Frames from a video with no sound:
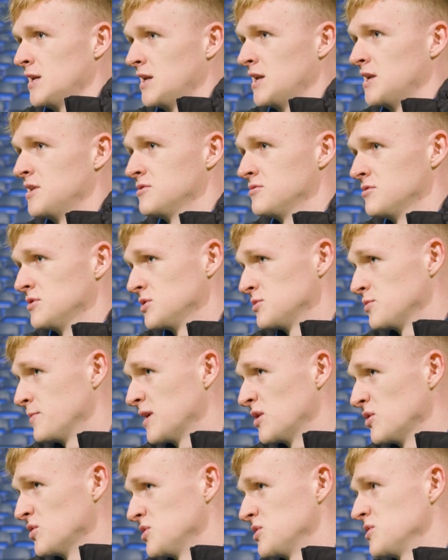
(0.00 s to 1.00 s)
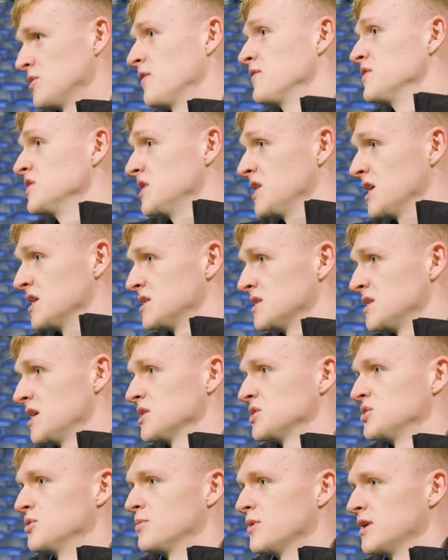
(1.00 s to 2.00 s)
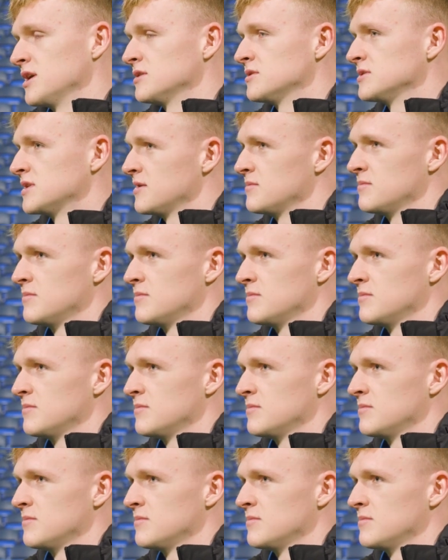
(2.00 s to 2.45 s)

hindrance, because obviously the international breaks,